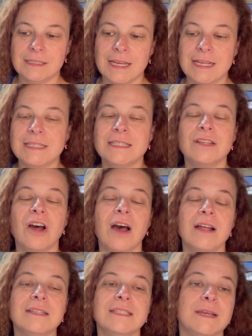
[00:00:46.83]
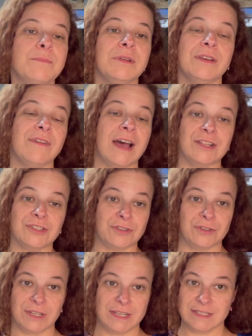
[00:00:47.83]
it's not simply
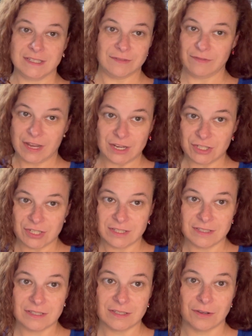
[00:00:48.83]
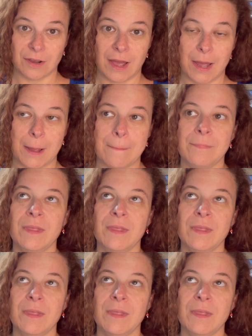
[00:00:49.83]
vaginal yeast infections, okay?